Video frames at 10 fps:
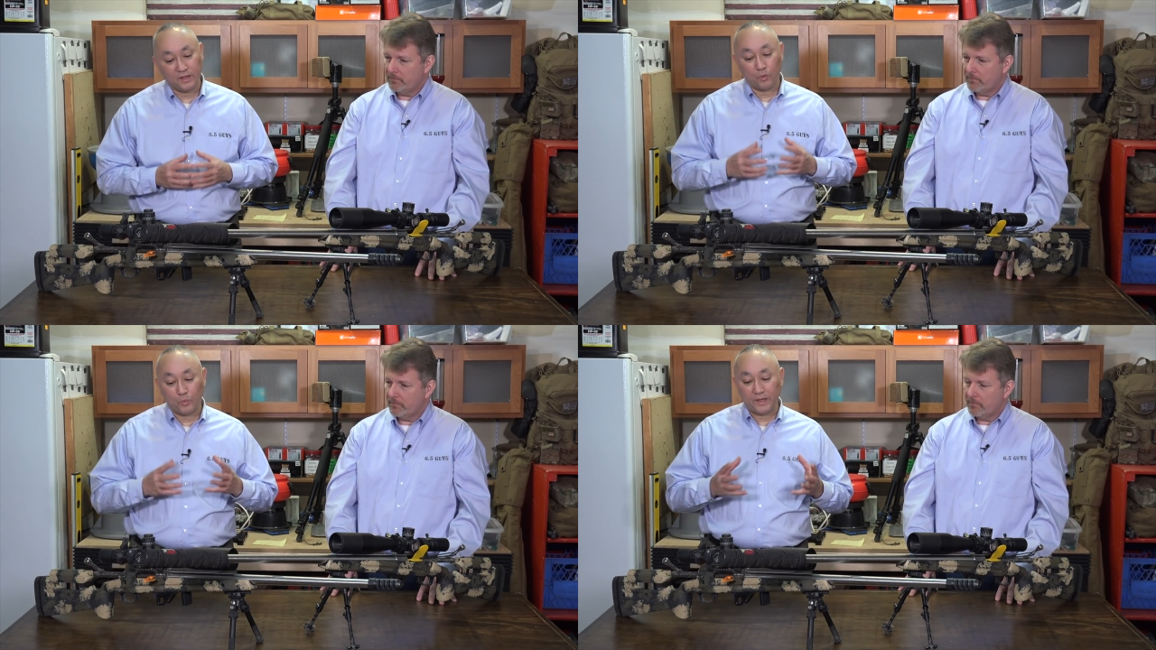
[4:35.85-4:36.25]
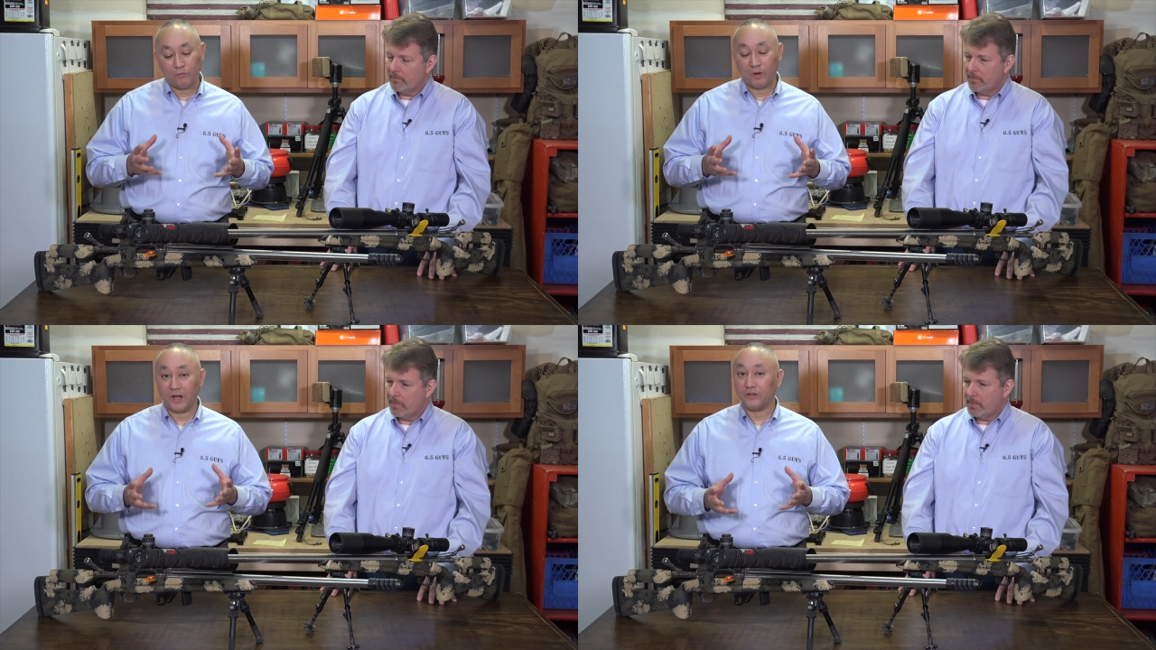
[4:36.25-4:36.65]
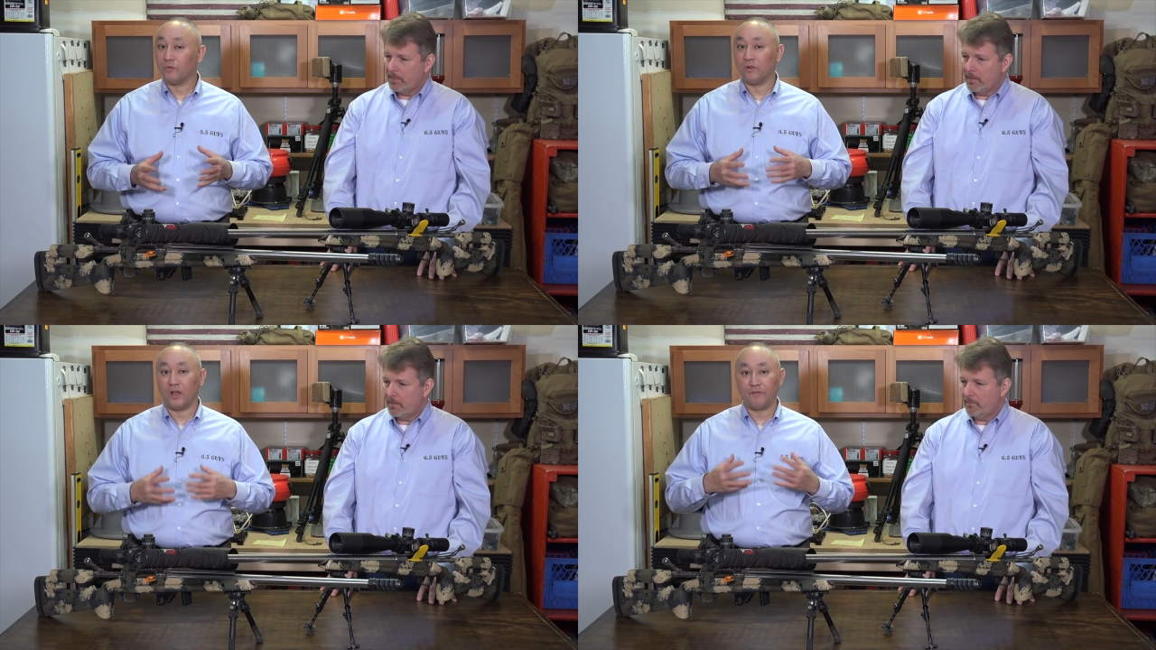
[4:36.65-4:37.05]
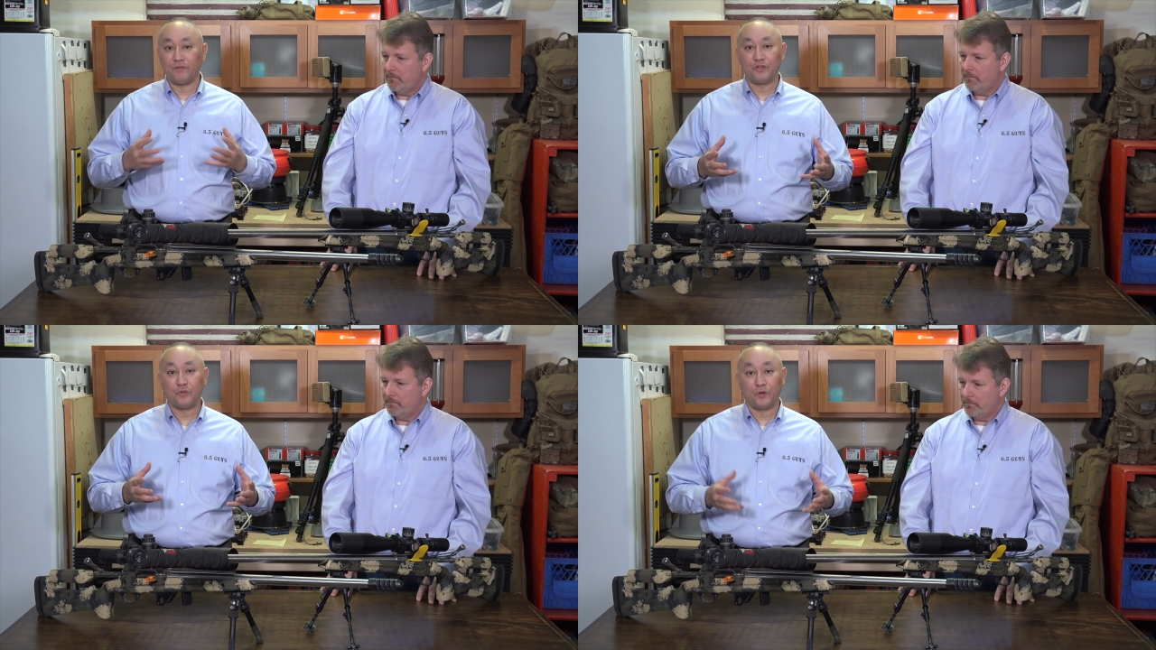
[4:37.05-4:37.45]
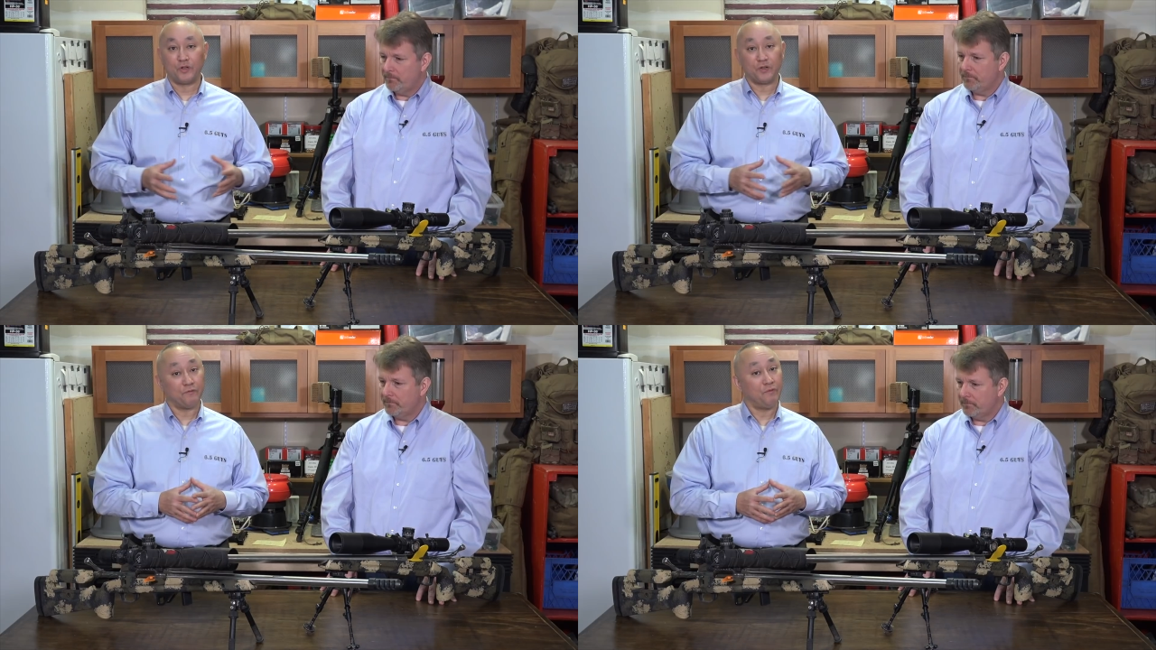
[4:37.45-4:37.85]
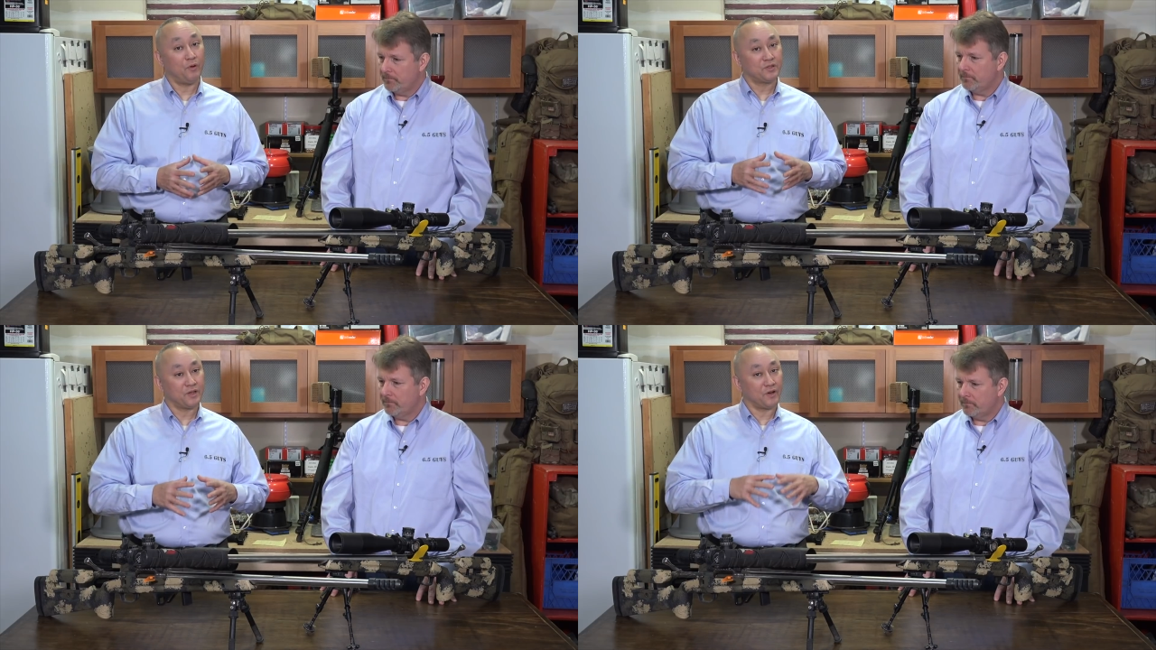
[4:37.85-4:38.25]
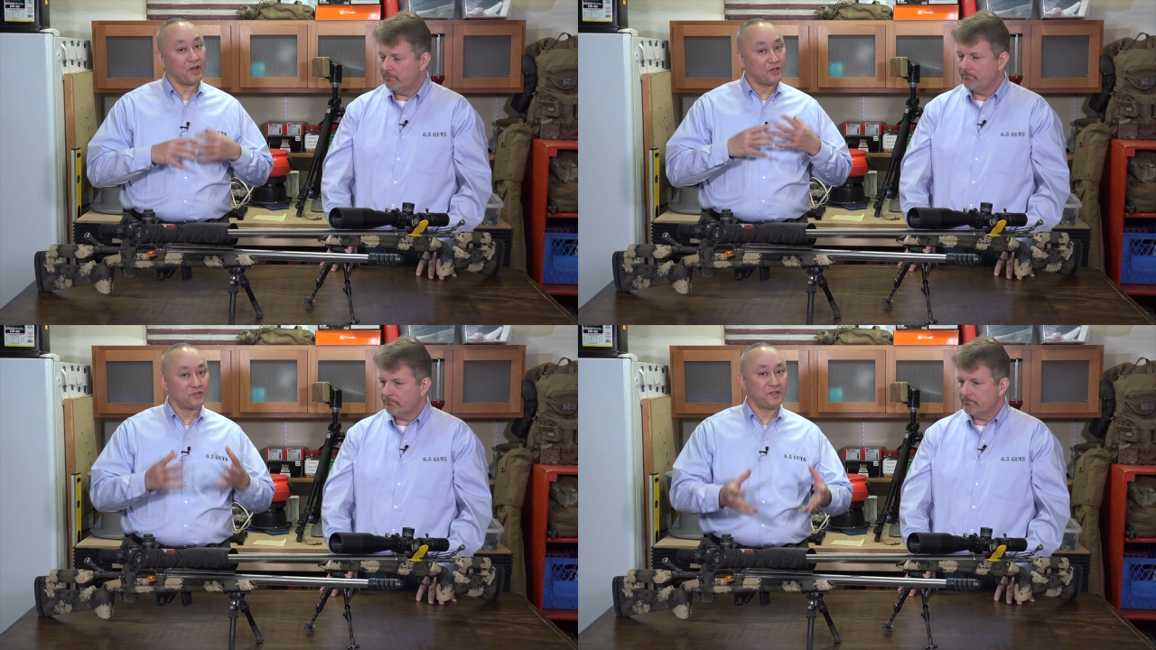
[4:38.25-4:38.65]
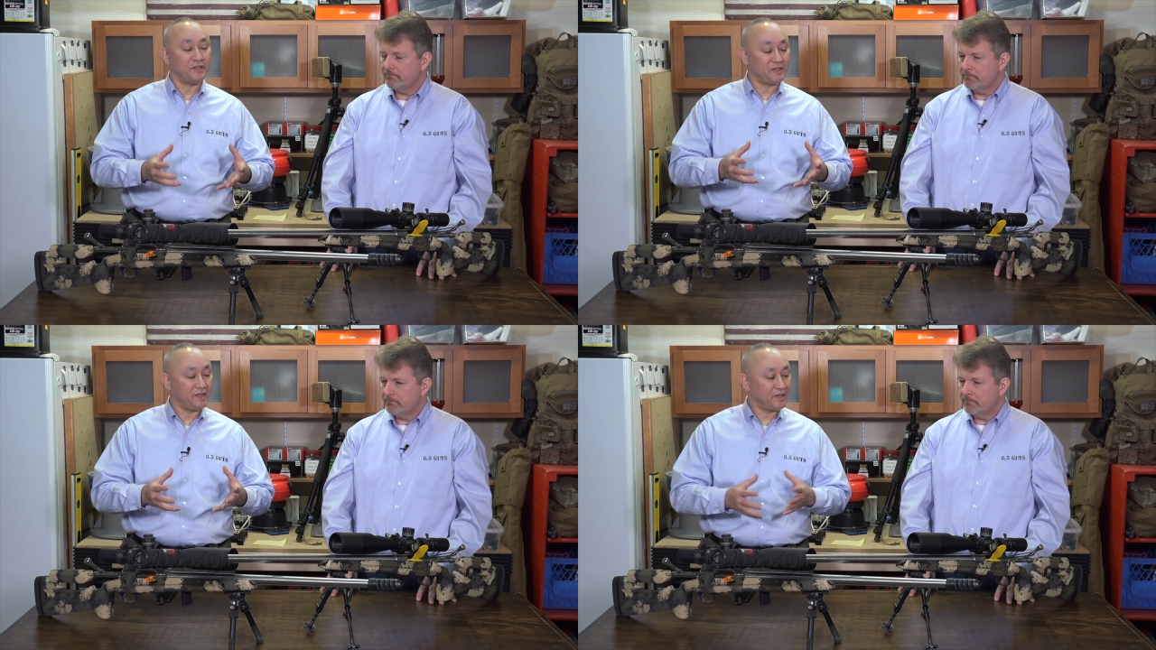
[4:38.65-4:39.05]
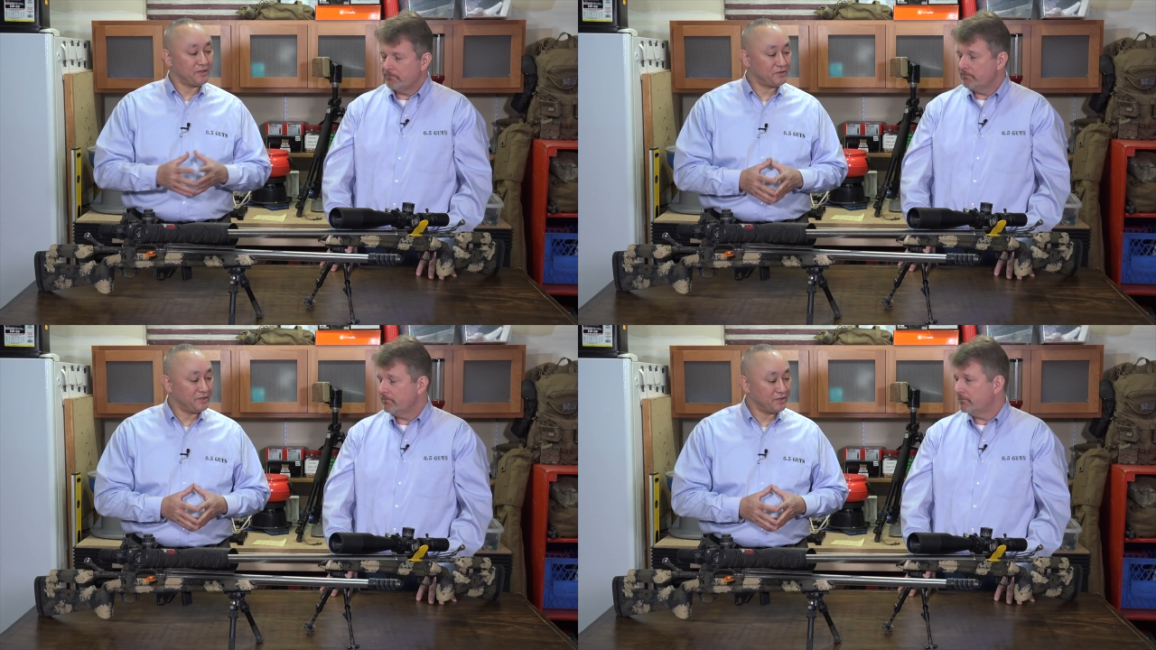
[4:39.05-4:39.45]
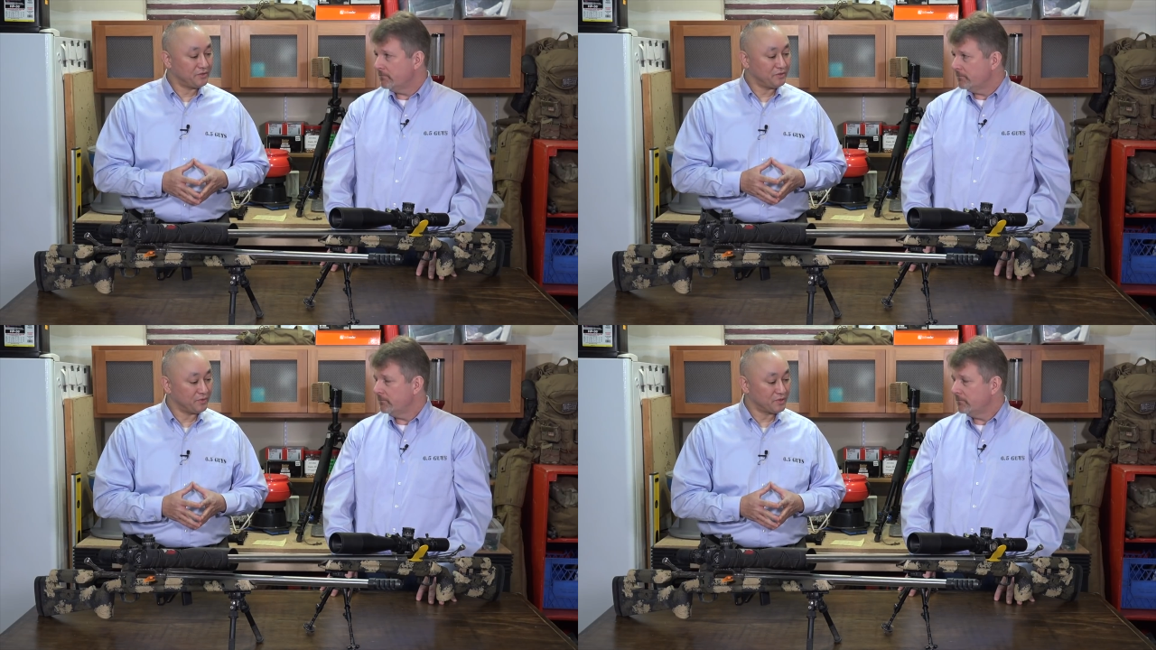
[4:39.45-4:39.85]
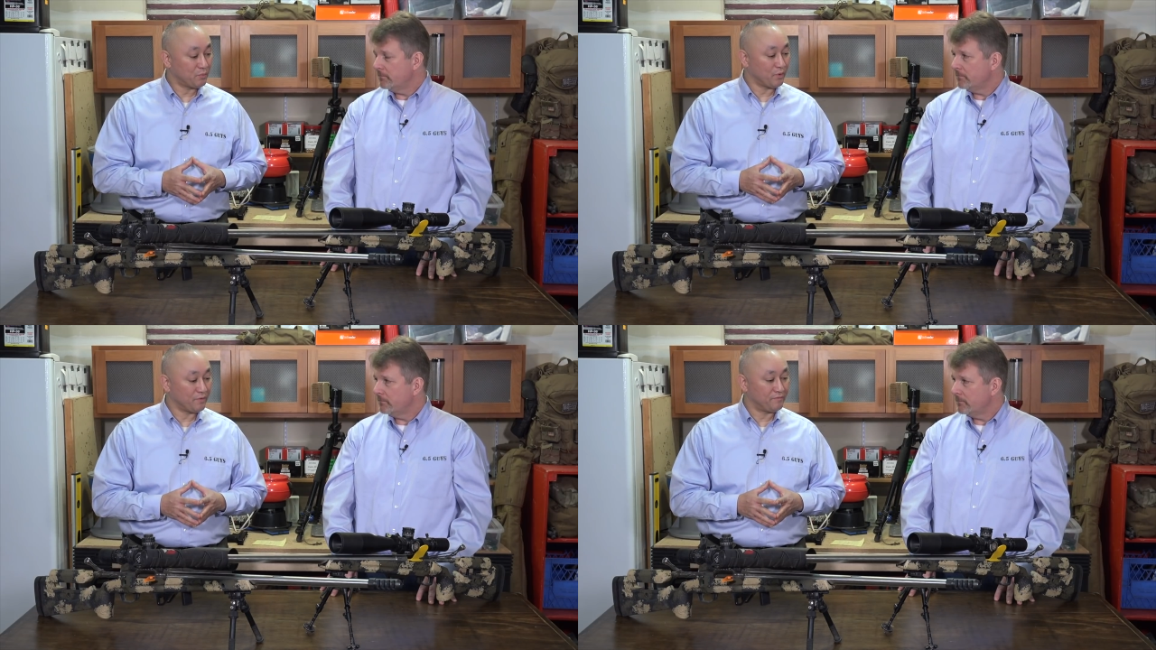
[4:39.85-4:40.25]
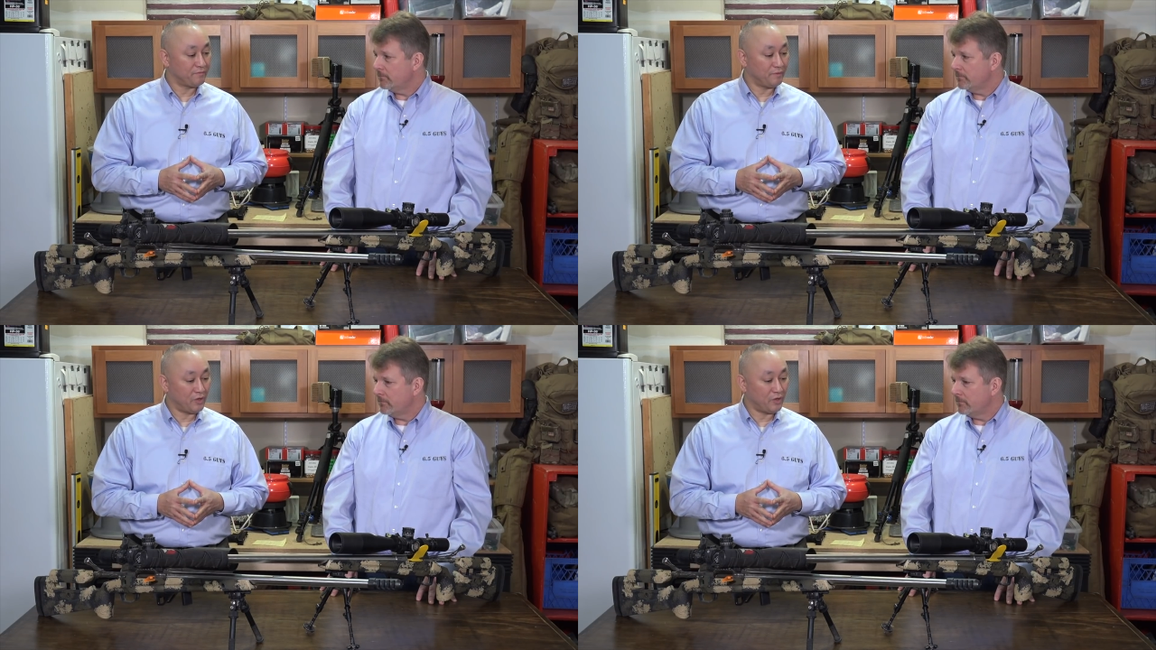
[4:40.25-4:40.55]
Speaker 1: you know, we run into a lot of new shooters or folks that are interested in getting into the sport of,